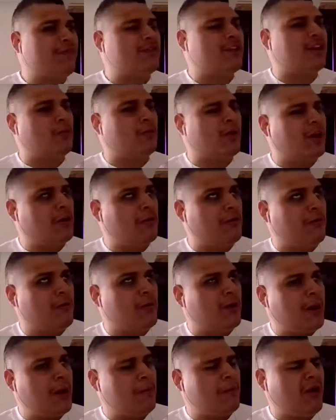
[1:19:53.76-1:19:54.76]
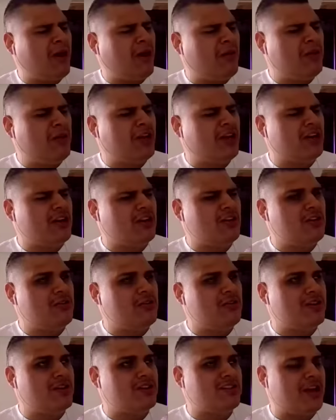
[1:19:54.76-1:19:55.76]
have so, to, what I, what I'm probably gonna
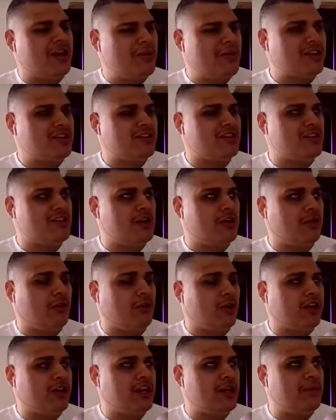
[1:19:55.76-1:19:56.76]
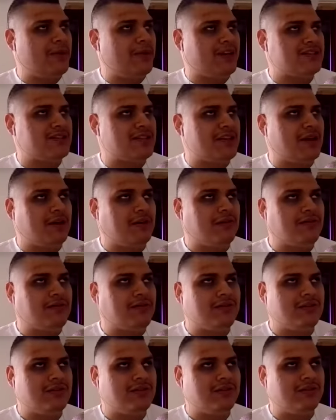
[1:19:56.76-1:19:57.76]
do is I'm actually gonna look at it
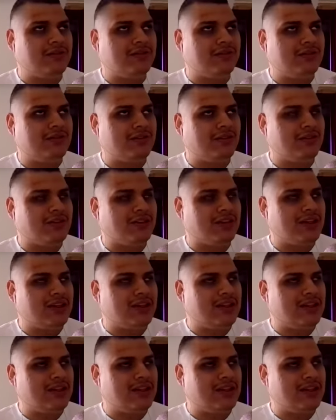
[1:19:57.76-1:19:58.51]
myself. Mm-hmm.